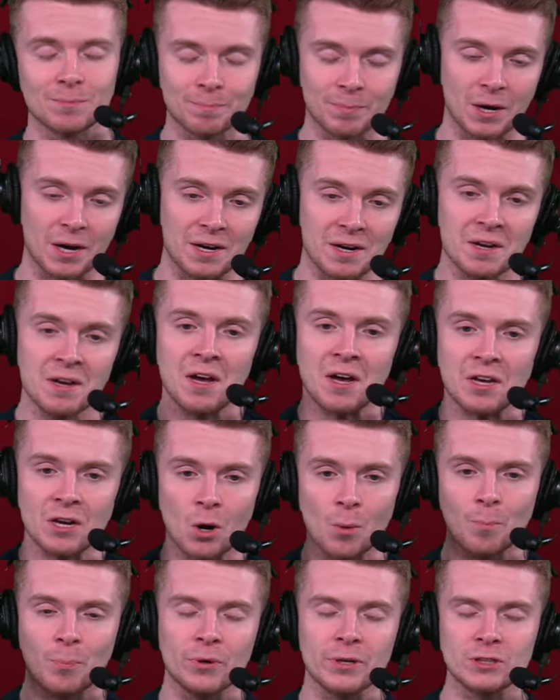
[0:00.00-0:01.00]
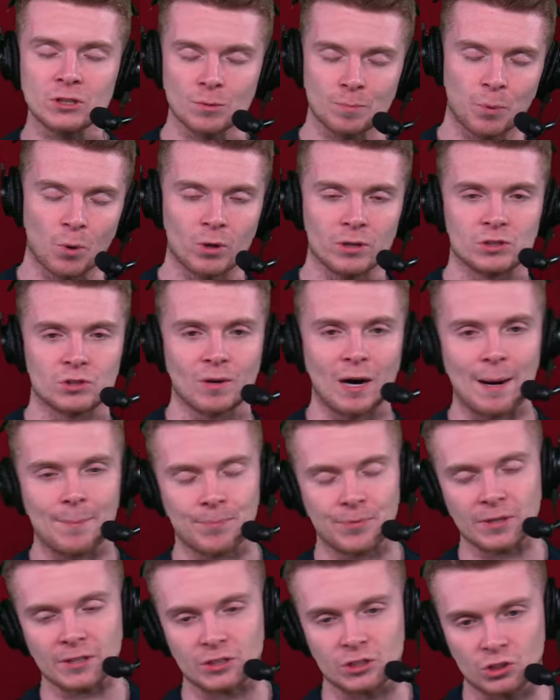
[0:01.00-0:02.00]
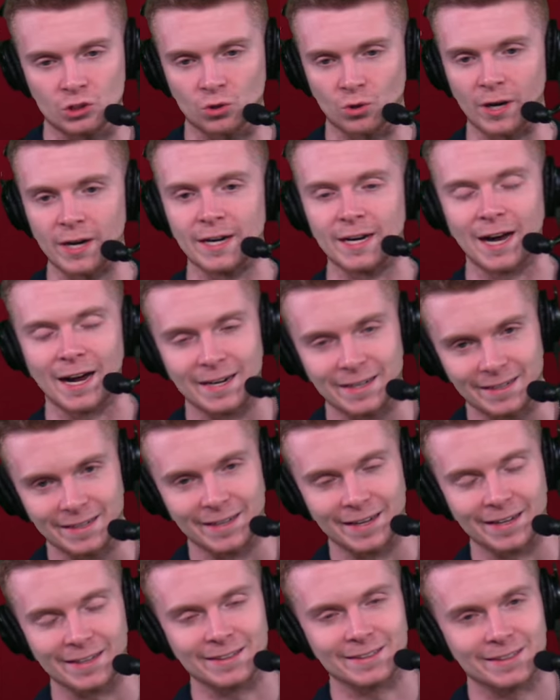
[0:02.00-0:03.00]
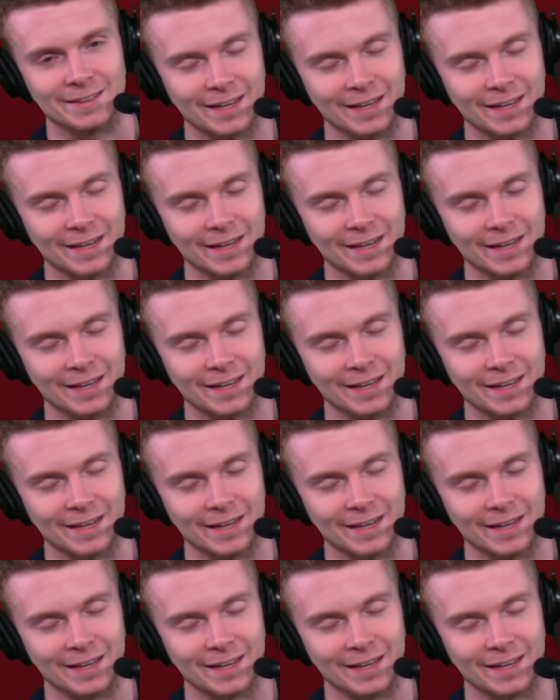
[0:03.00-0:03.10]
But, you know, Bleacher Report dropped this trade idea,